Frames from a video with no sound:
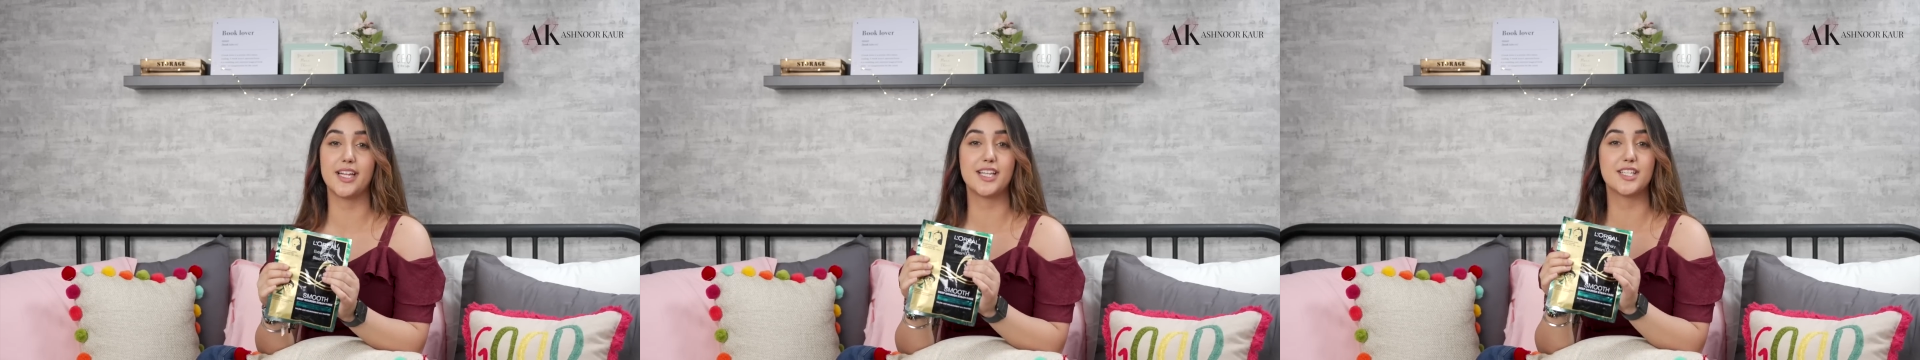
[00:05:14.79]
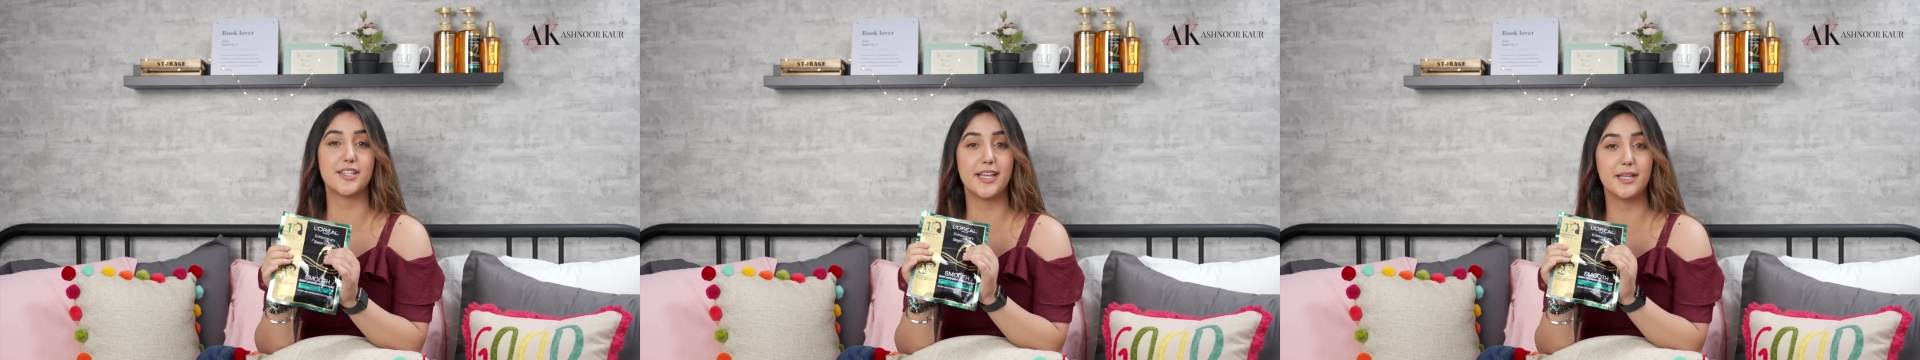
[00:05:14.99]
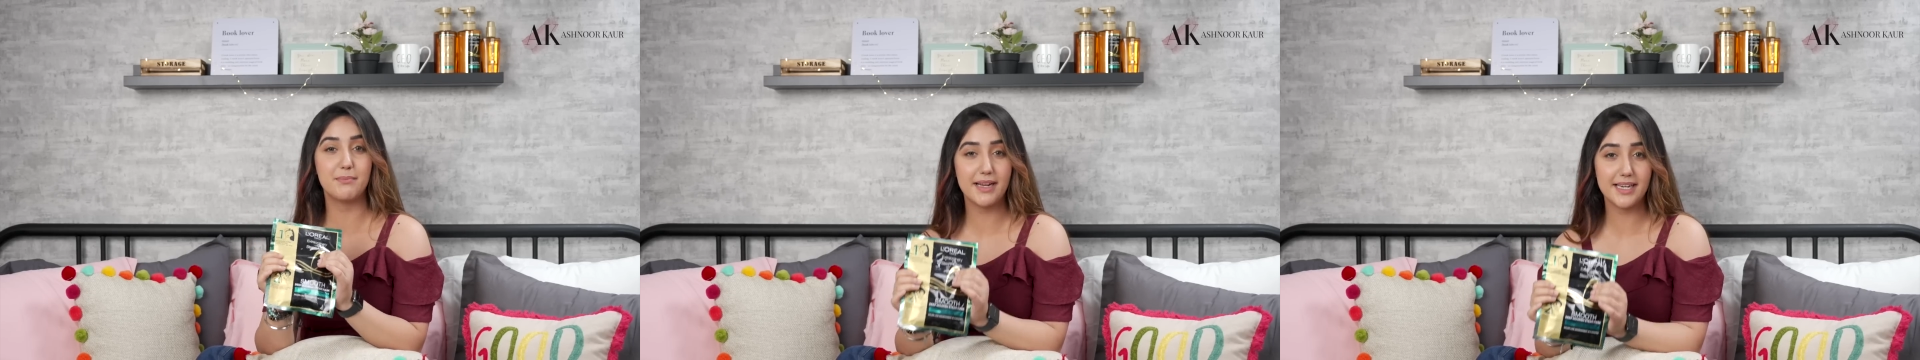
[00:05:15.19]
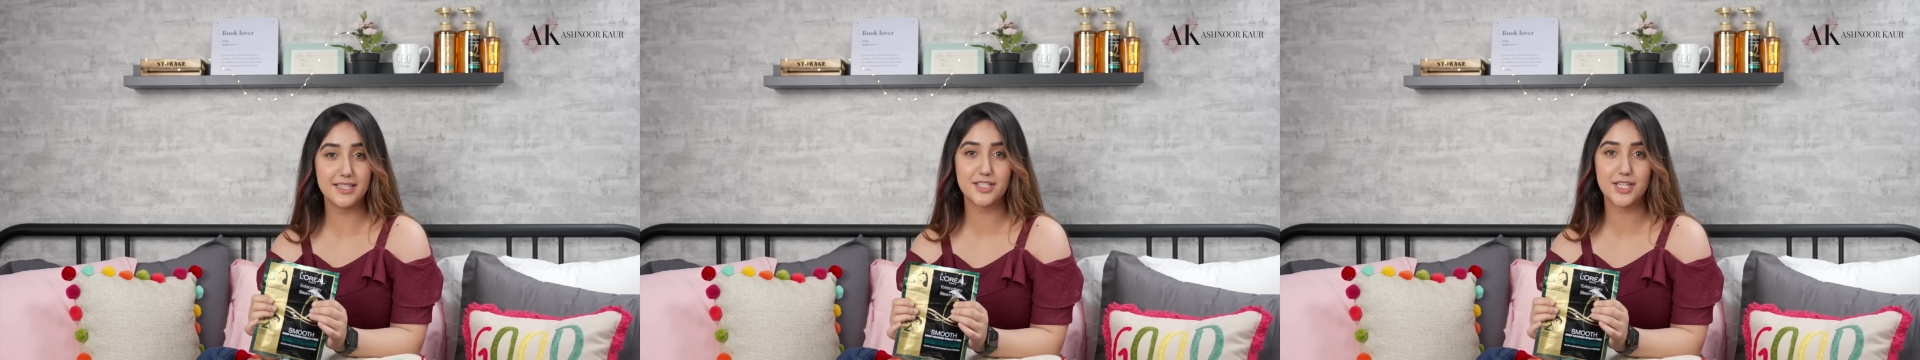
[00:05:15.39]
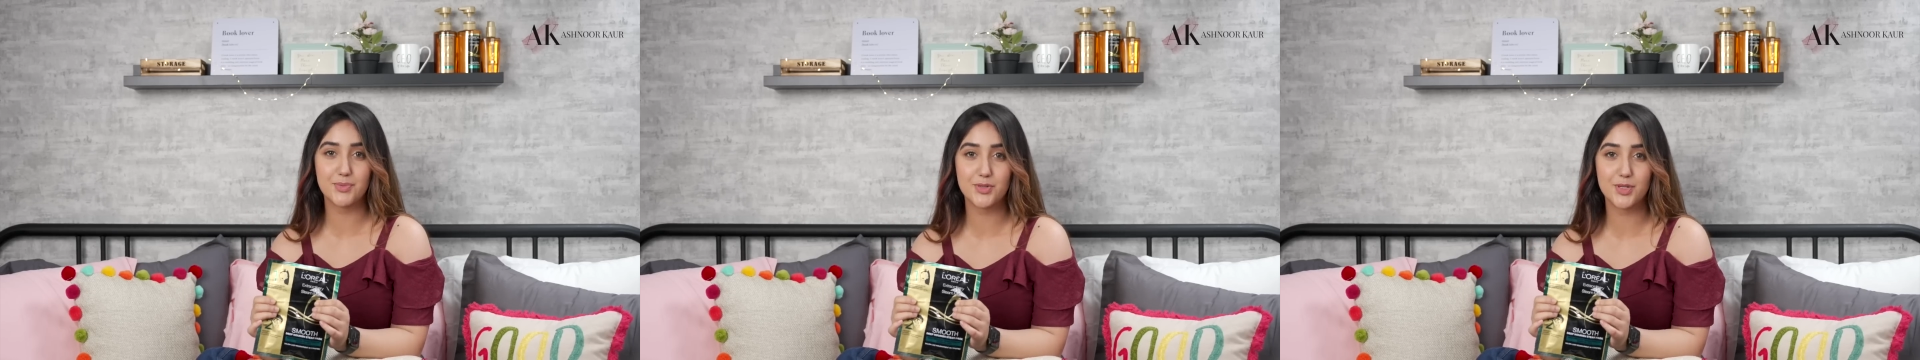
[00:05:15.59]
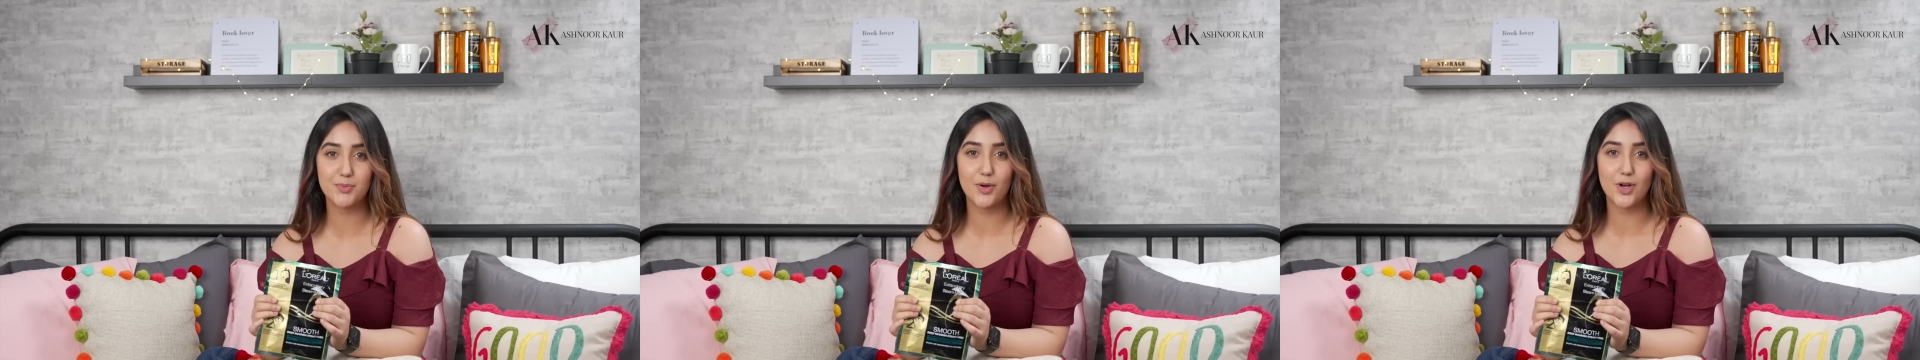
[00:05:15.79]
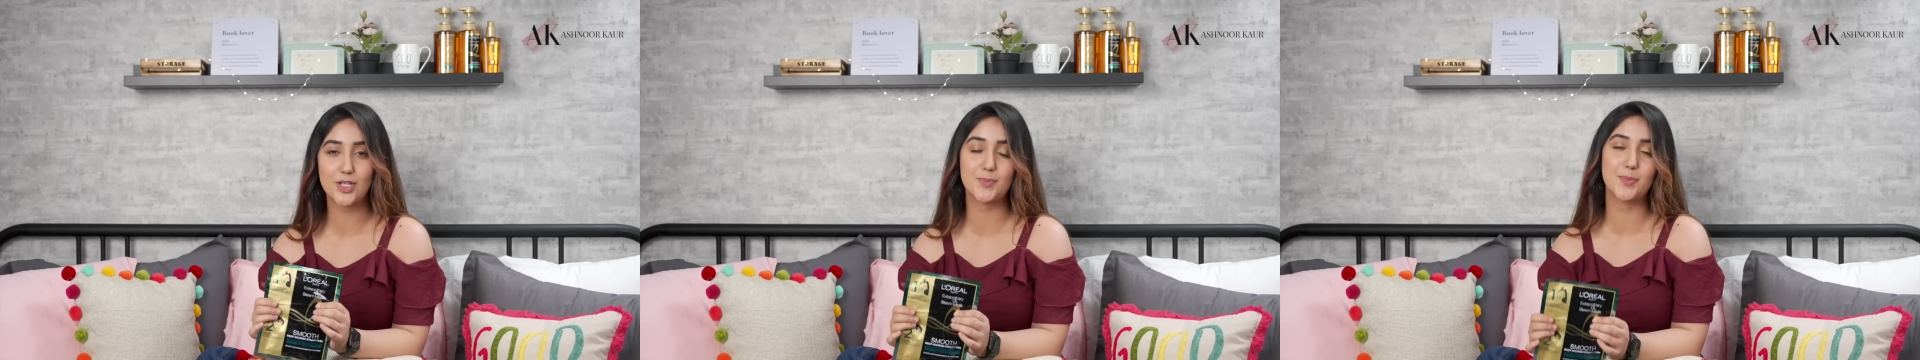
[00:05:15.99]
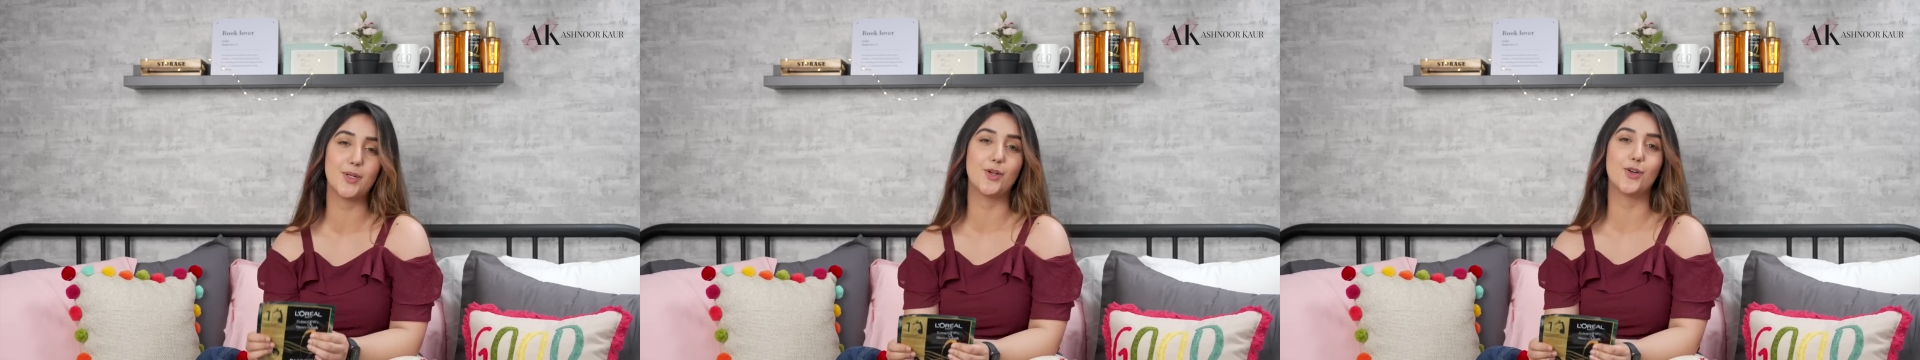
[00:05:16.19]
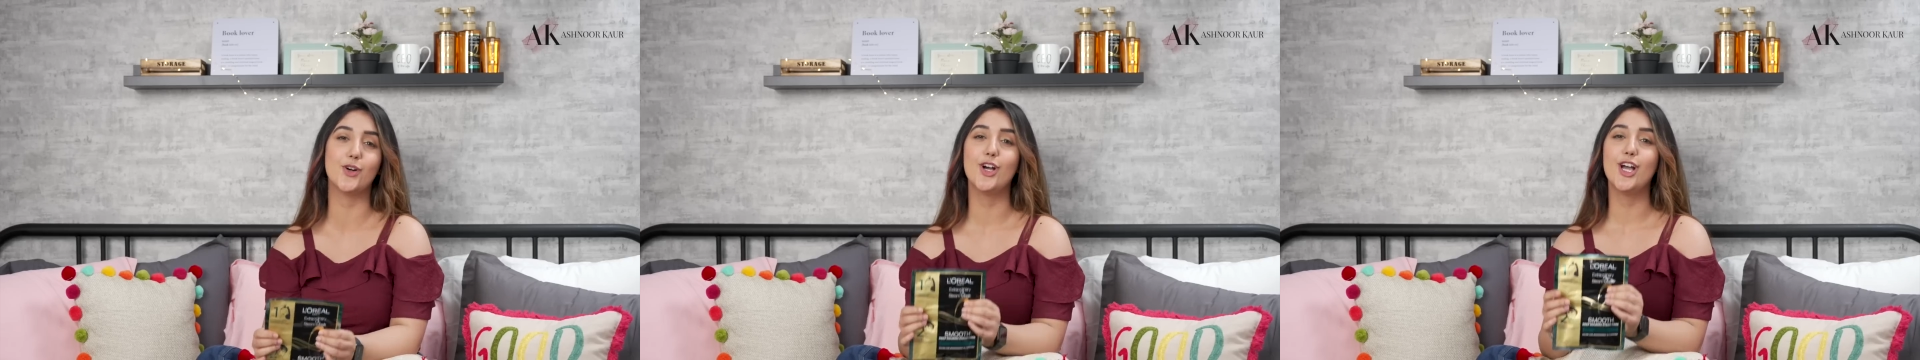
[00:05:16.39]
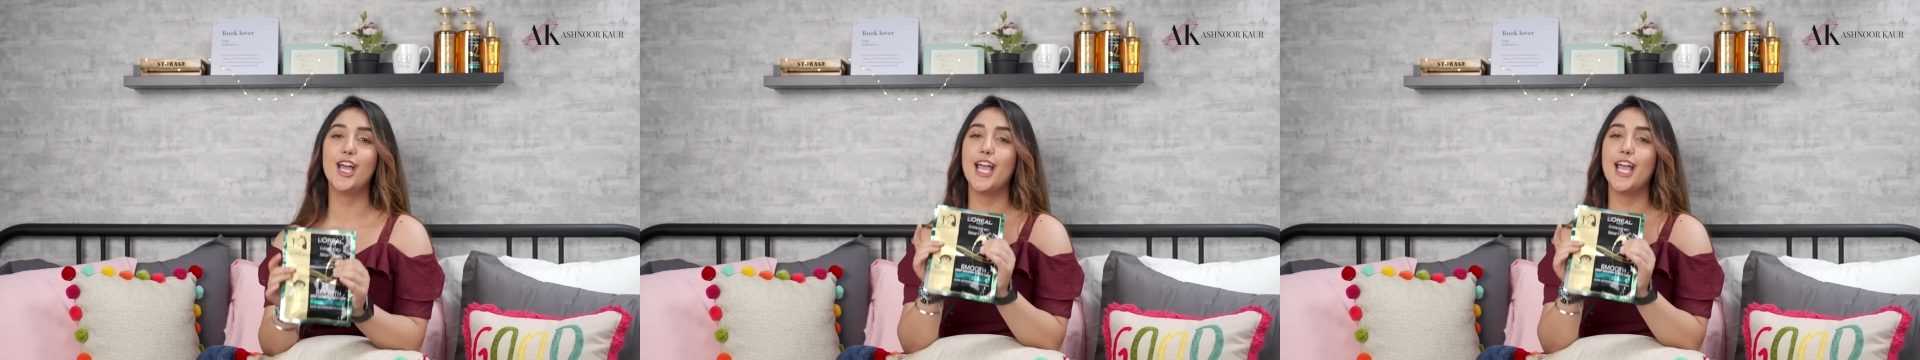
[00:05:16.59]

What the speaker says: range in my description box below.